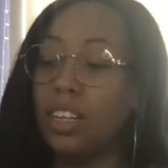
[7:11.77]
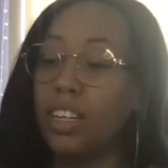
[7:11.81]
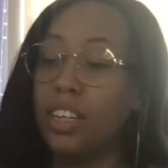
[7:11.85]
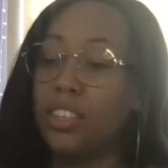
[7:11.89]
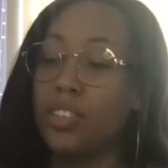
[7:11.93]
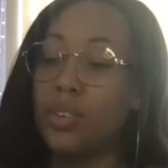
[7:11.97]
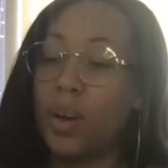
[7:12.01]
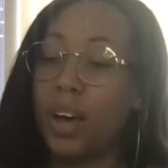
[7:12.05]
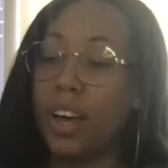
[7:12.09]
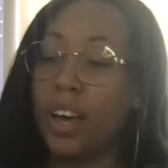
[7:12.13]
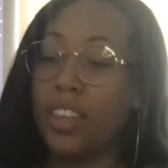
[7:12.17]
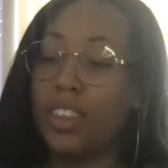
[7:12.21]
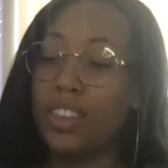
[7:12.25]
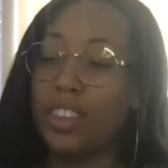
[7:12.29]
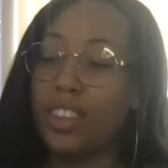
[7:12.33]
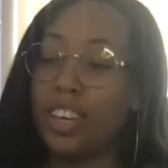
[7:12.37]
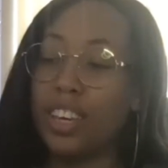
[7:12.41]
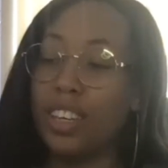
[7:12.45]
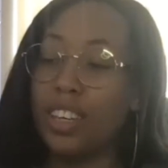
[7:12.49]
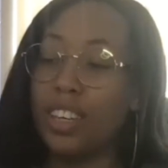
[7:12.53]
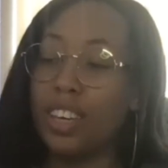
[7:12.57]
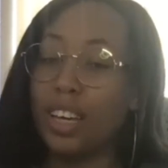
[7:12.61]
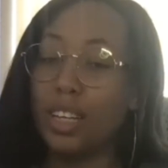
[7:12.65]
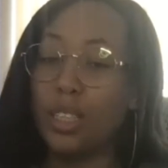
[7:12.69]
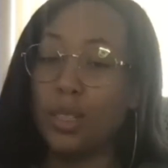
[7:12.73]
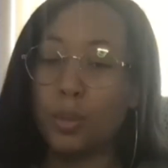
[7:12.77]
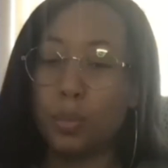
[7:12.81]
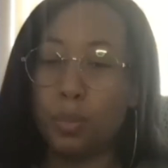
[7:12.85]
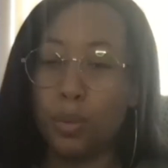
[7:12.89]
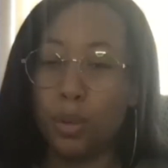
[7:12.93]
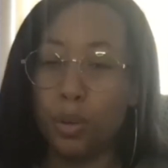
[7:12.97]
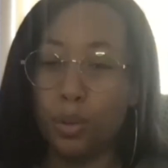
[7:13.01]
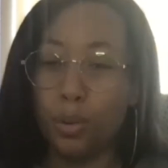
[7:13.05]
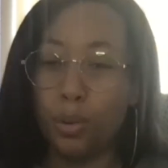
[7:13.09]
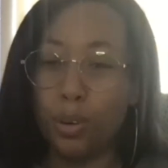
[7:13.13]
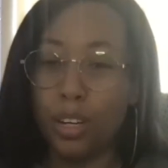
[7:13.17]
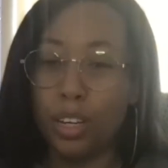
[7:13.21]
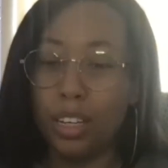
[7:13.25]
So I think
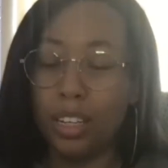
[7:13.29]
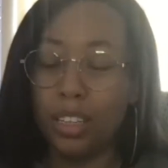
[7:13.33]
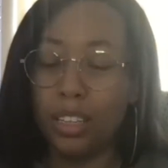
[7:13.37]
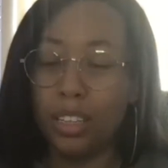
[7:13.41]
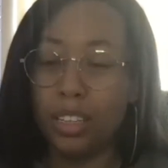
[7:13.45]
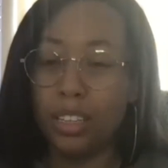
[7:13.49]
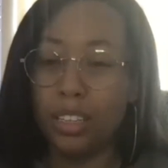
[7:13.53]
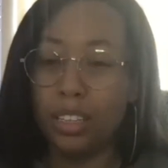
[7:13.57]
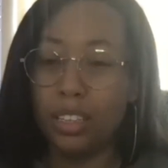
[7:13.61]
exploring and,